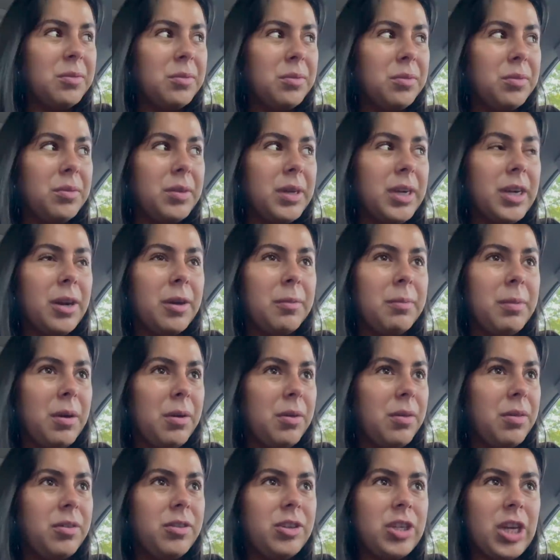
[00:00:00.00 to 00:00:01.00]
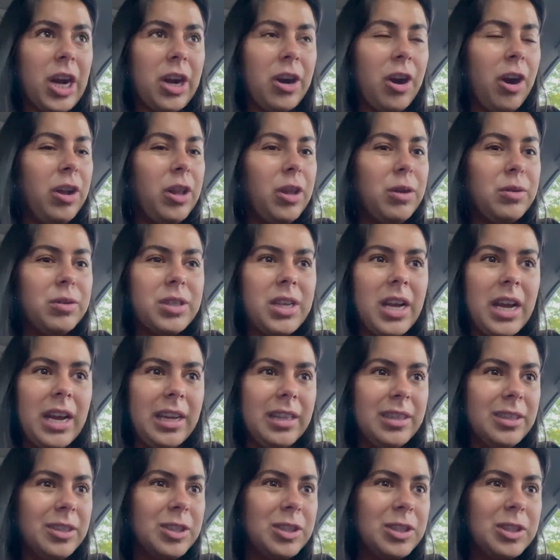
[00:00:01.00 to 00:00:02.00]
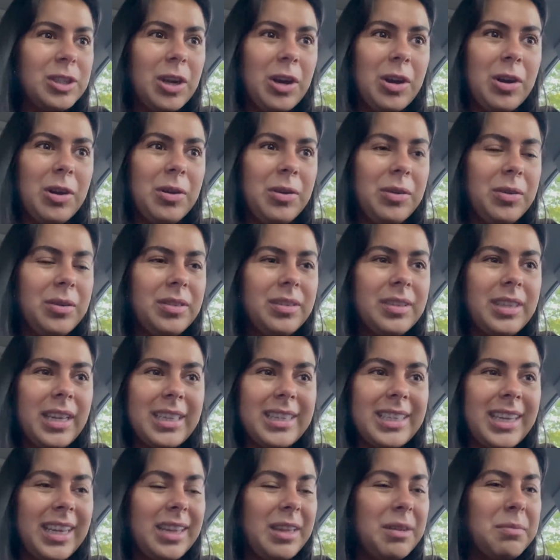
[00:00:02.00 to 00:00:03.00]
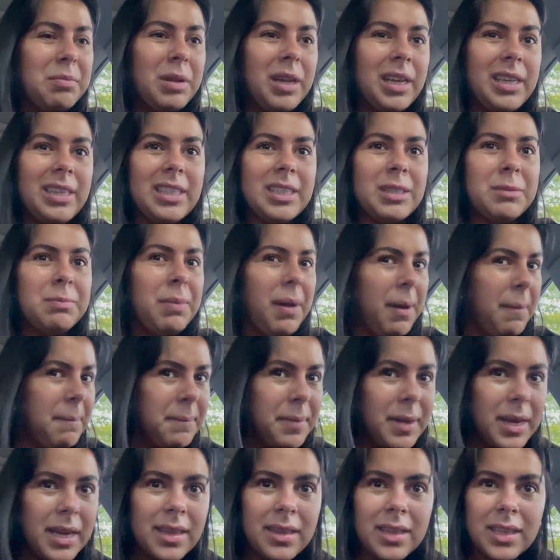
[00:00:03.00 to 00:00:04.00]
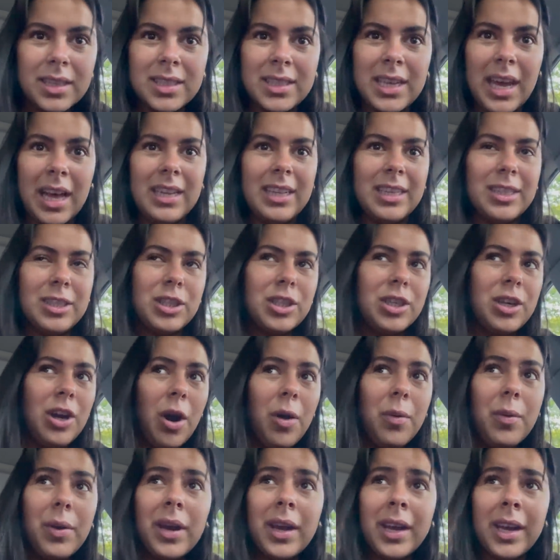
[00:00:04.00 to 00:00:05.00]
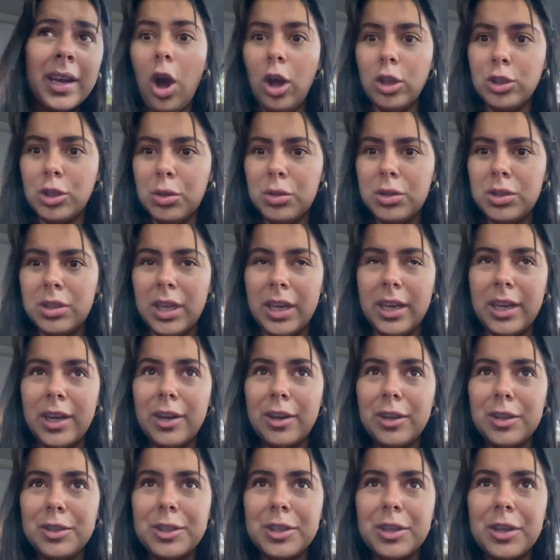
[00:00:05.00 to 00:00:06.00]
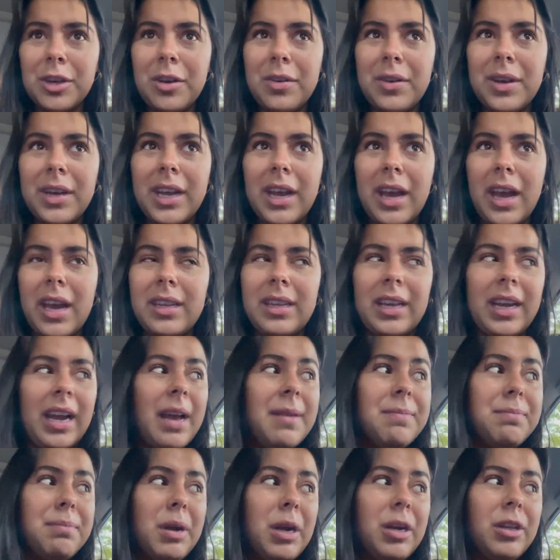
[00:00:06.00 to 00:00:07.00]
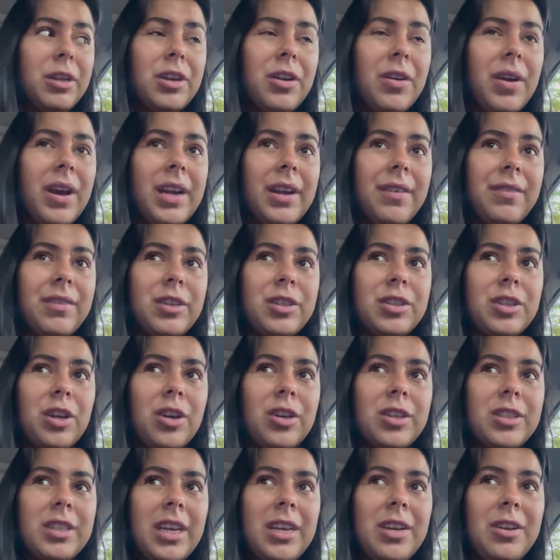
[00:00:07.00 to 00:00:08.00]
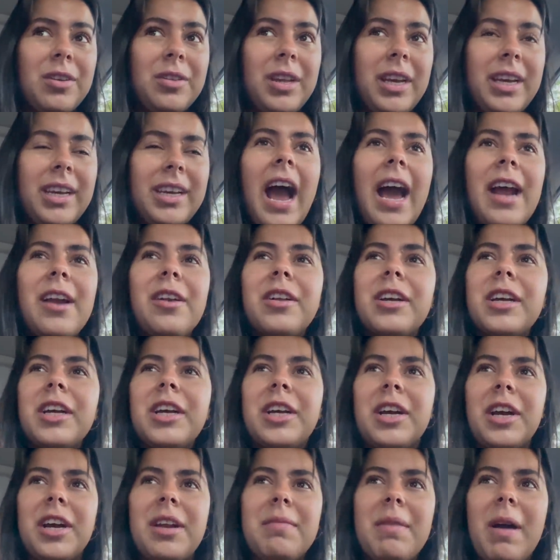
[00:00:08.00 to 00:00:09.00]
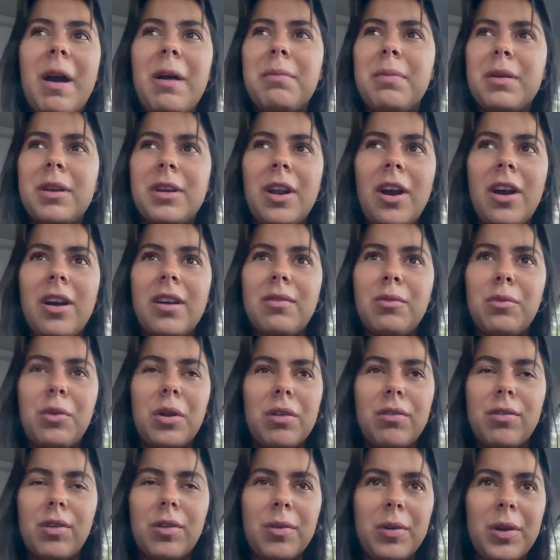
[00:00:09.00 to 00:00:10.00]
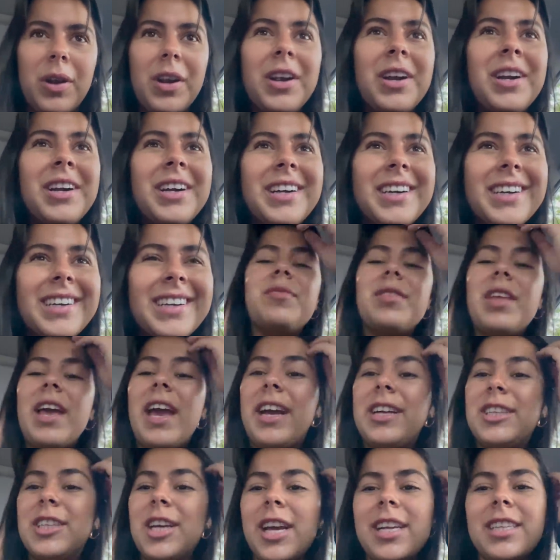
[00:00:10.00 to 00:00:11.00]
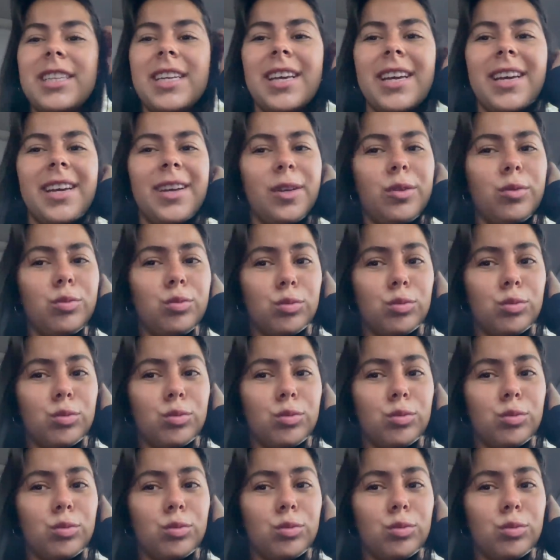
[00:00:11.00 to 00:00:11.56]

We are both Jack Harlow stans, so let's get the playlist bumping, the set list going. Also, City Girls are going, and like I barely know any of their songs. I know like a good amount, but not word for word. Hey JT.